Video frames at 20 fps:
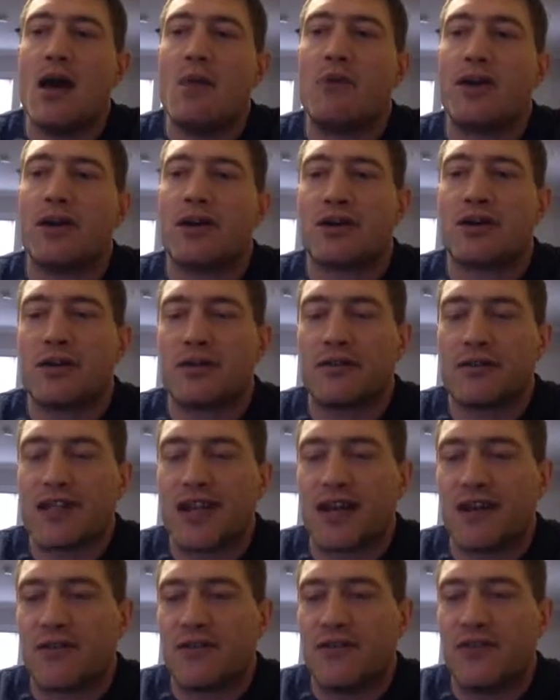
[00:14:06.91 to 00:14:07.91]
But you're going to
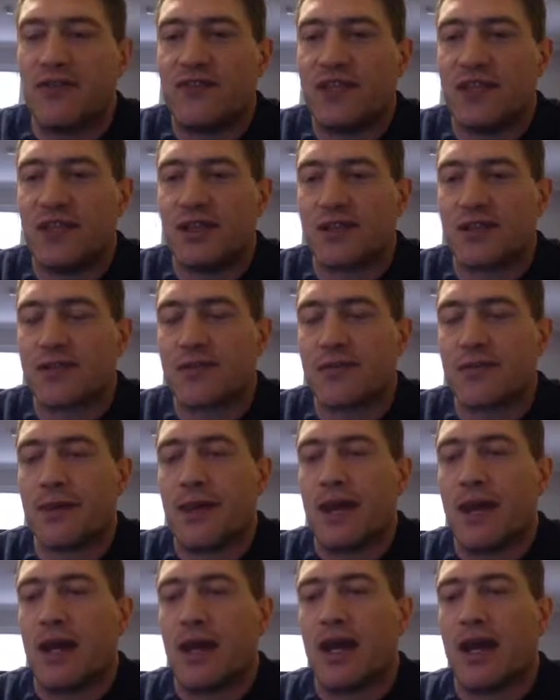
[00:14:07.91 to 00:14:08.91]
retire in 50 years.
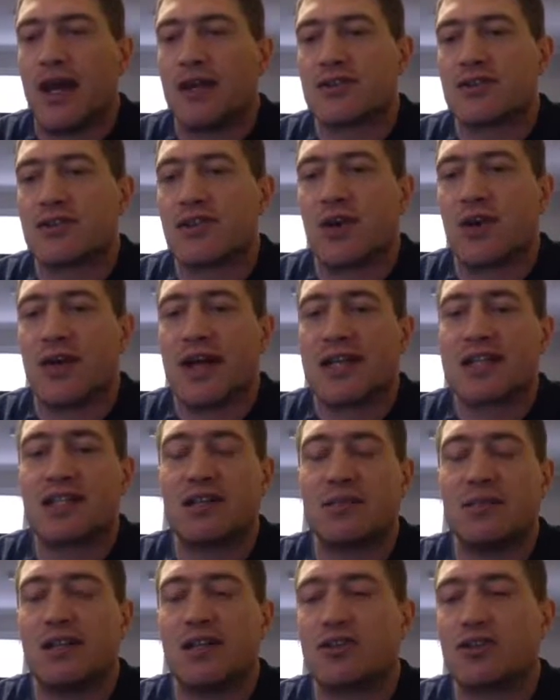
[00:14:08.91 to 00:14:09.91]
And so that's
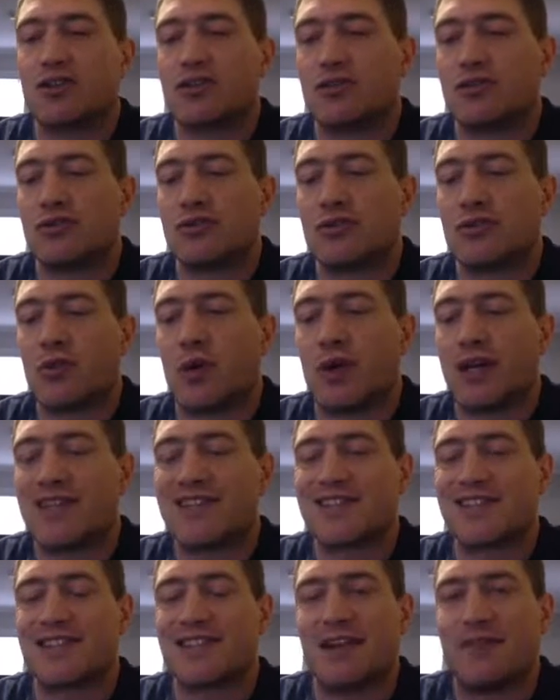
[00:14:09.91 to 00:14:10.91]
going to be
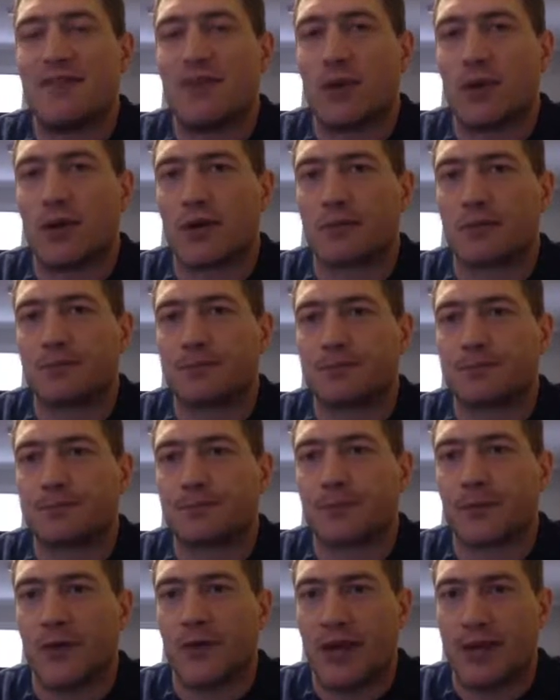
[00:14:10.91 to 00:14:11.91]
2064,
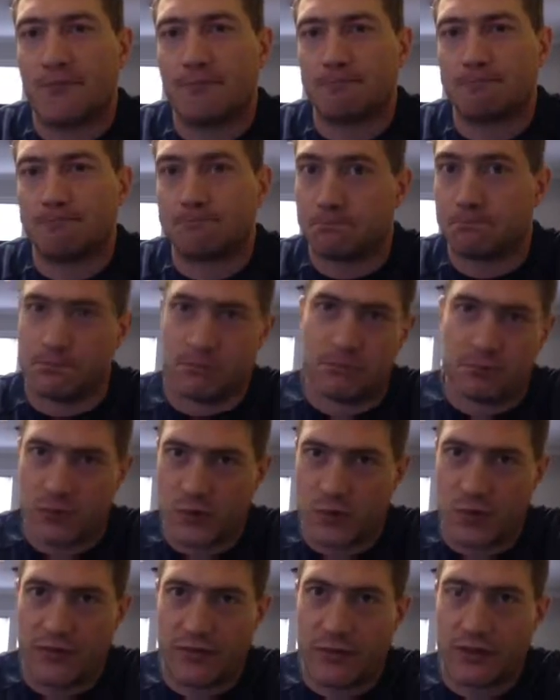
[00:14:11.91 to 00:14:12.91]
right?
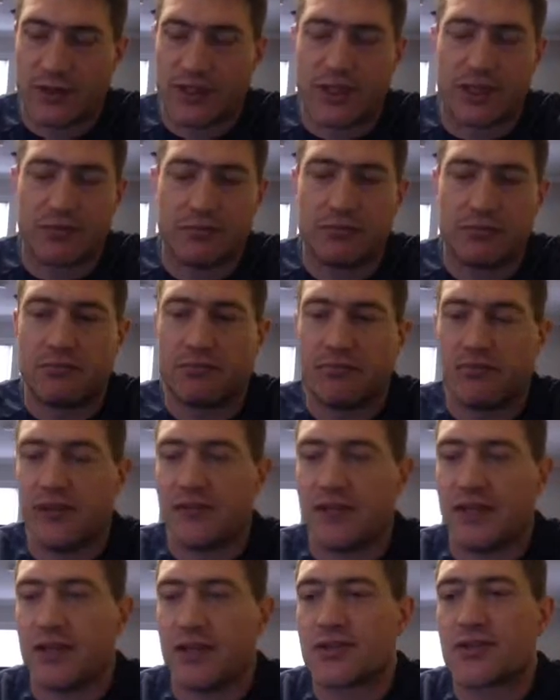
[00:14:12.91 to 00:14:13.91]
2014,
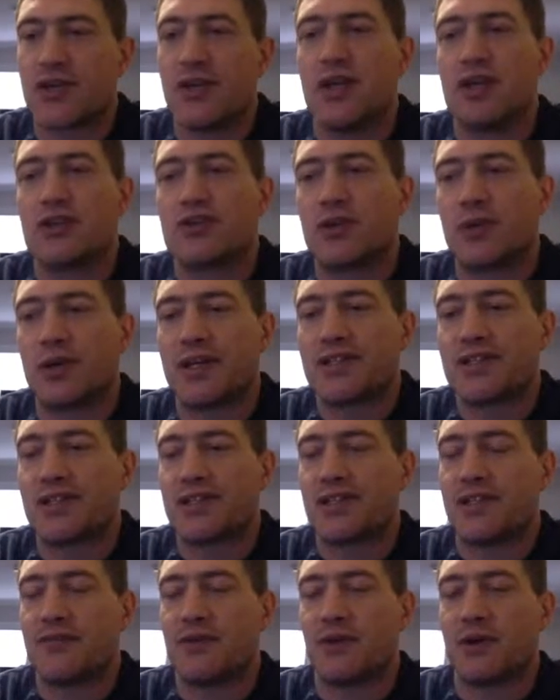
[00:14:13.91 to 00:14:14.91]
50 years,
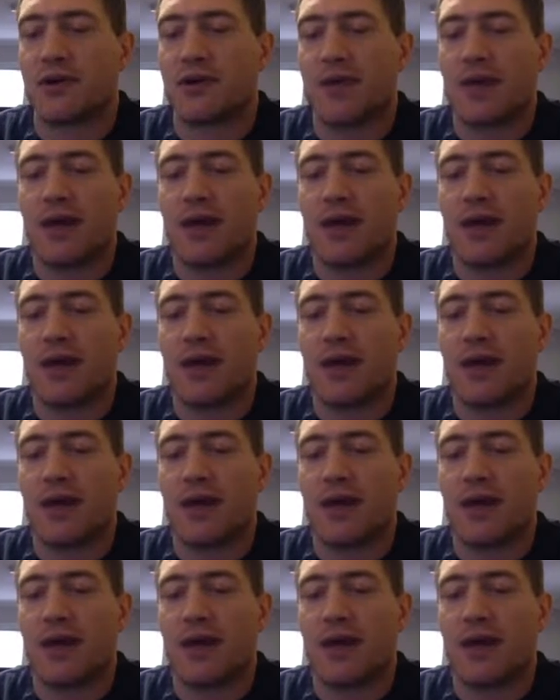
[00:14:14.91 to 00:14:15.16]
2064.